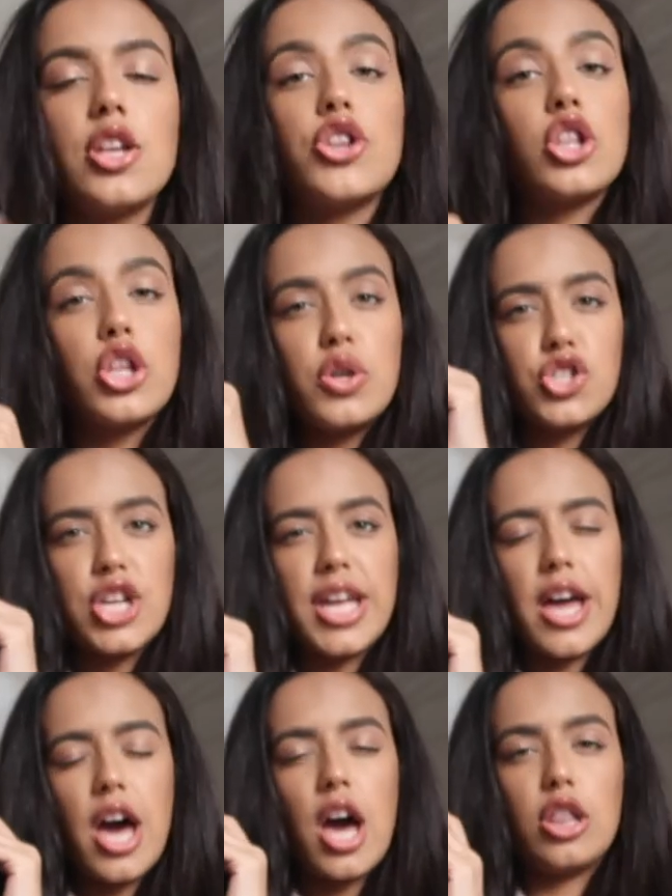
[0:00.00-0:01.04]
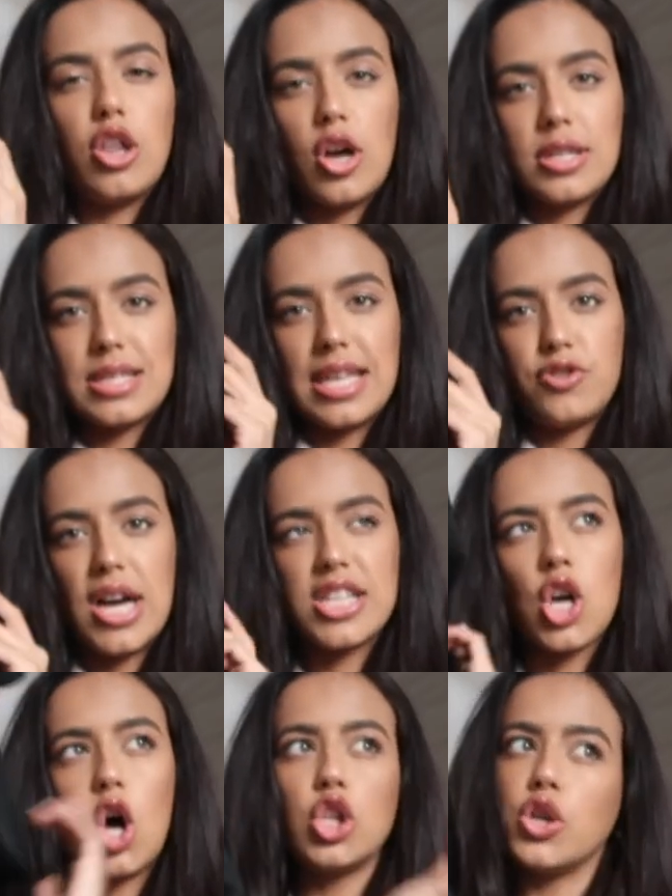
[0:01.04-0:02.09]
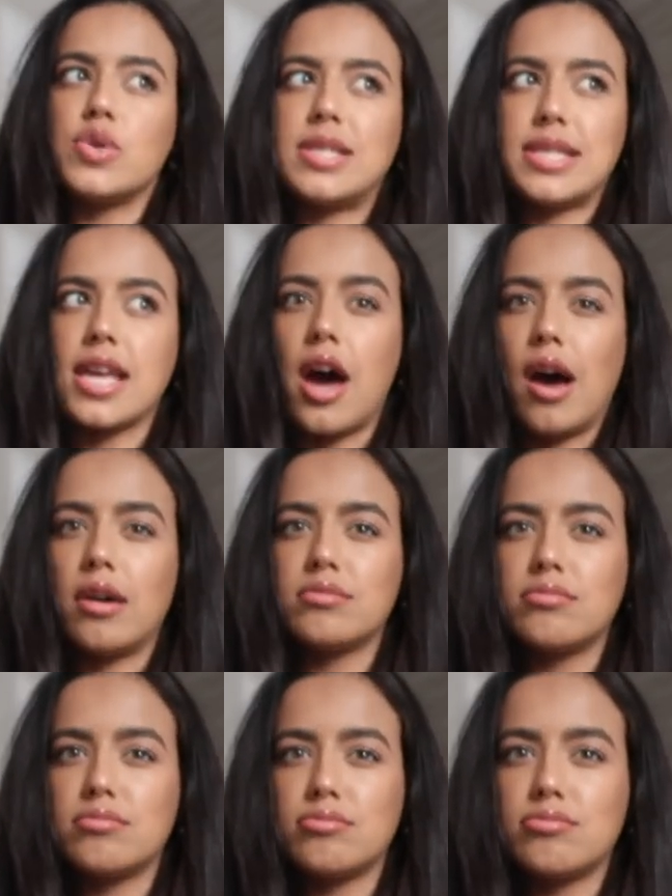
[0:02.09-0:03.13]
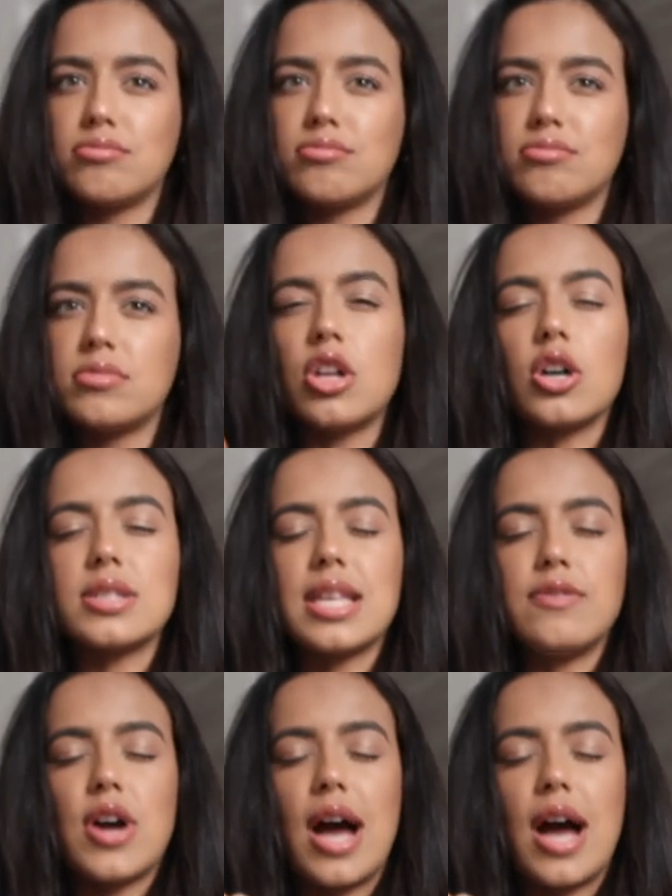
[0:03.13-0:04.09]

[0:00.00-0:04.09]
the Lucia long sleeve dress, or Lucia long sleeve